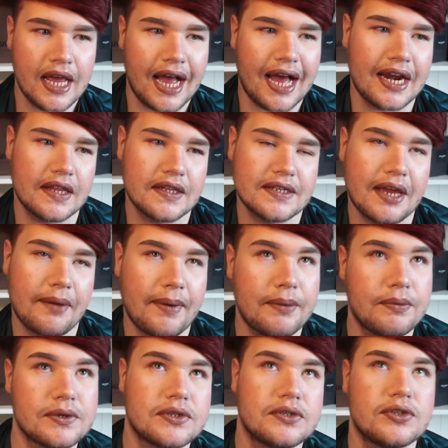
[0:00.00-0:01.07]
And at the time I
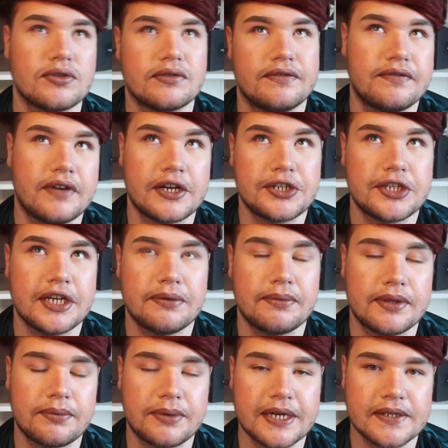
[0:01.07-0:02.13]
wasn't so infatuated
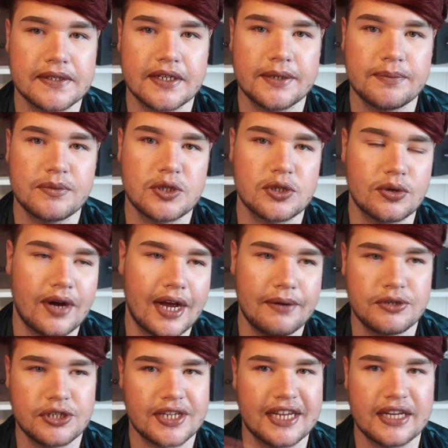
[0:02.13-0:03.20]
with the bracelet. So I
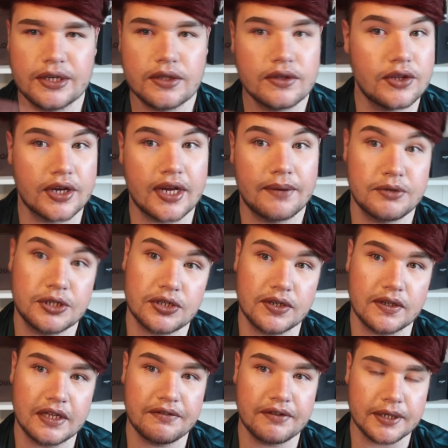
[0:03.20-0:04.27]
was just like, look, I'm just
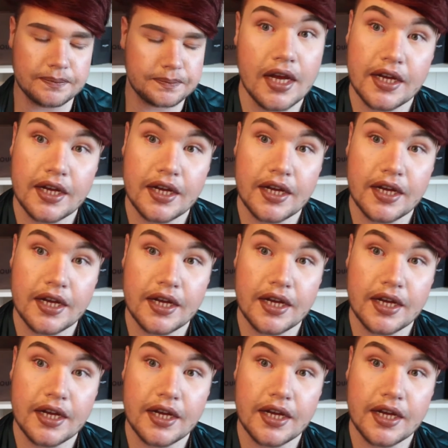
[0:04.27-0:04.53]
going to leave it.